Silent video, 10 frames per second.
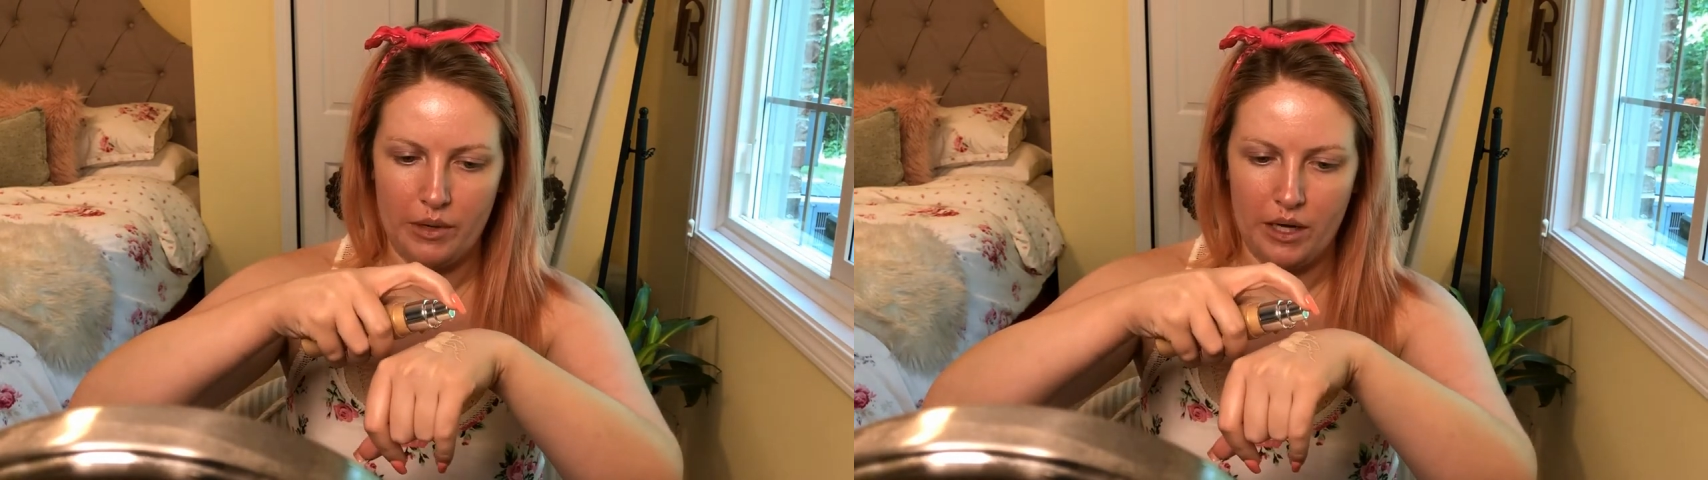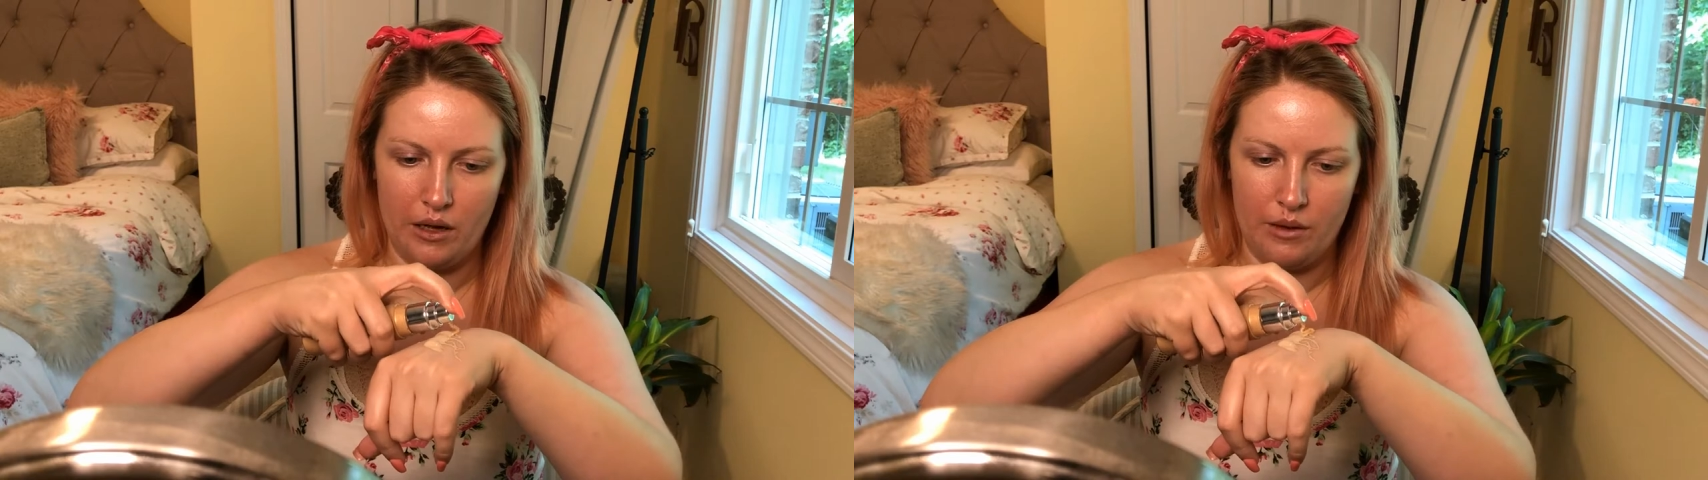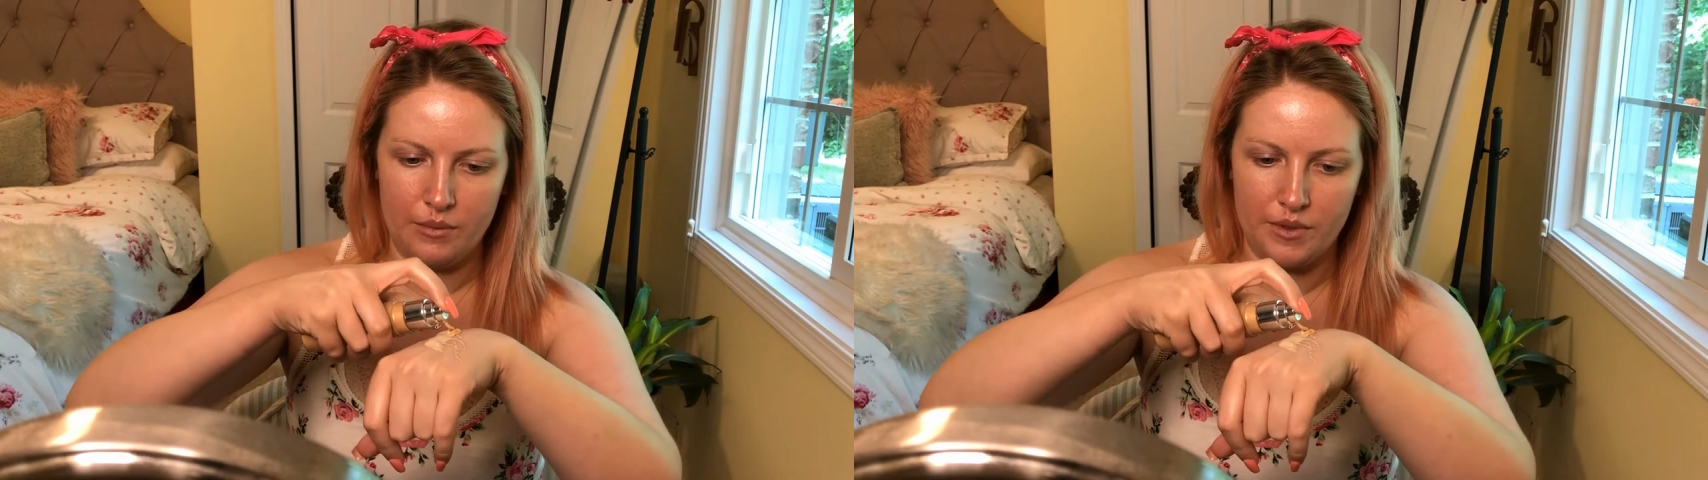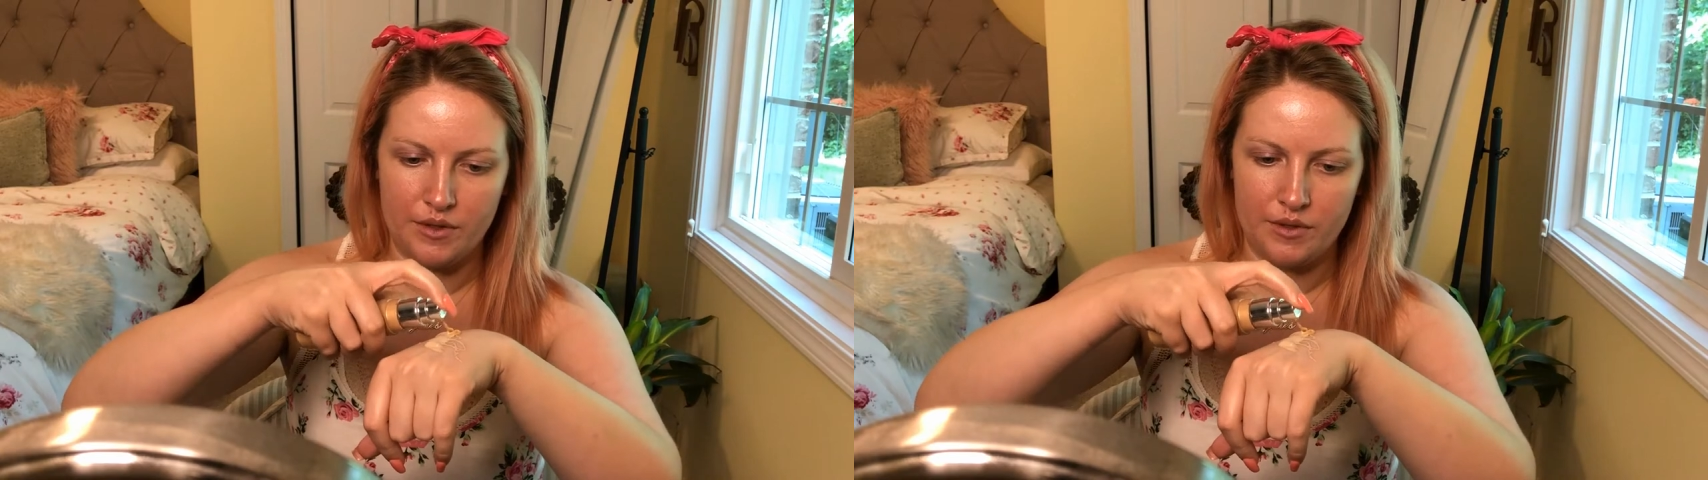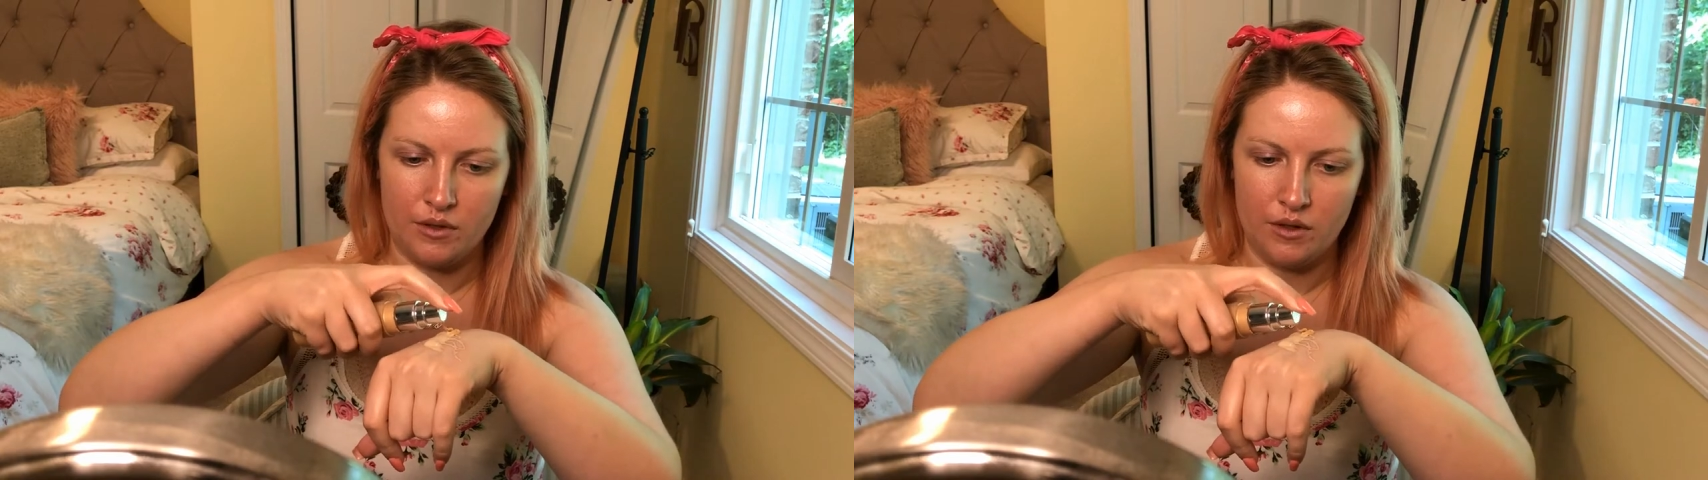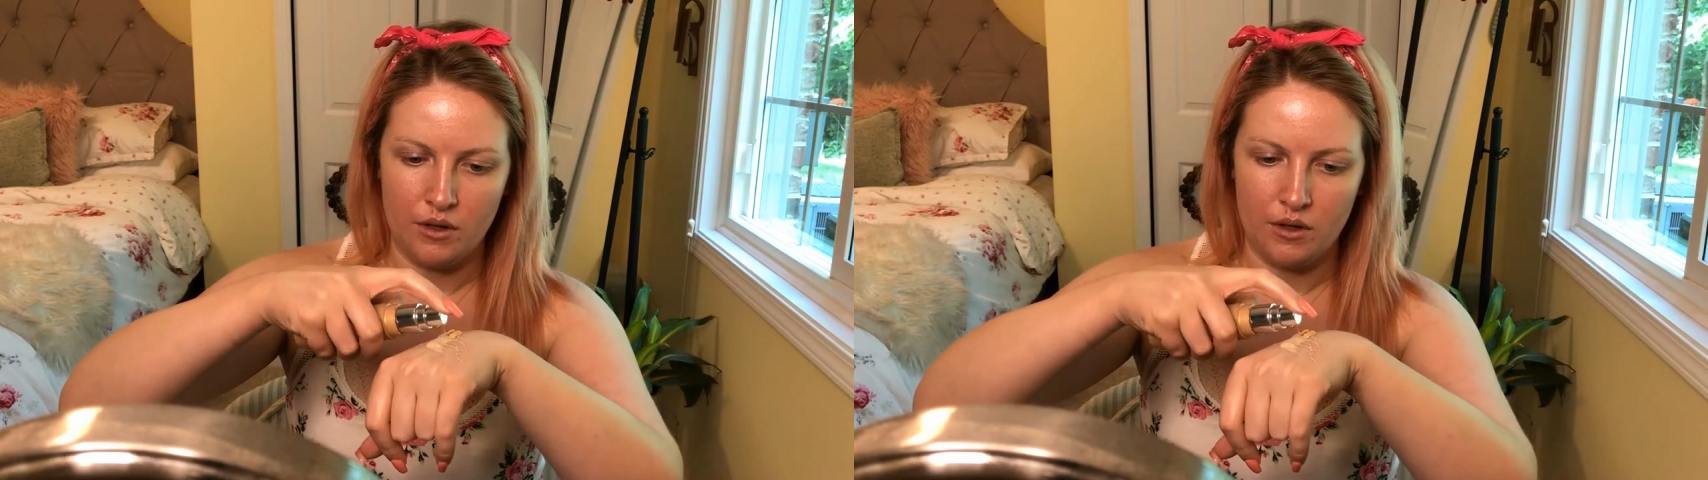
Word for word: pumps